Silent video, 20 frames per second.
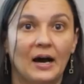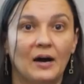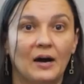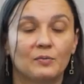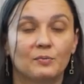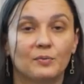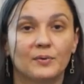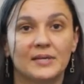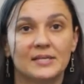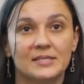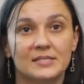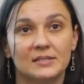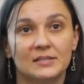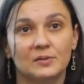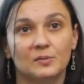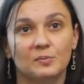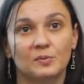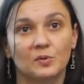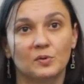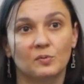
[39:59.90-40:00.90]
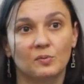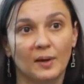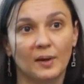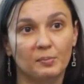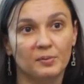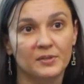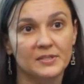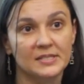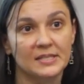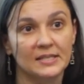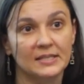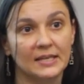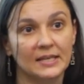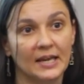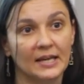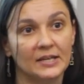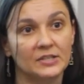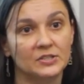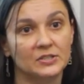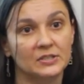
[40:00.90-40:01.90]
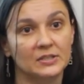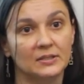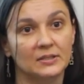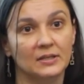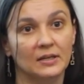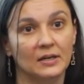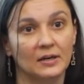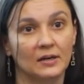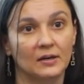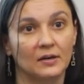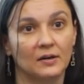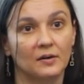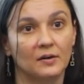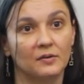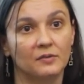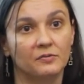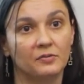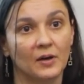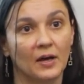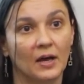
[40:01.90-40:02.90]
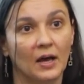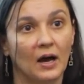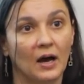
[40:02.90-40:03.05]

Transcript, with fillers: a reasonable representation of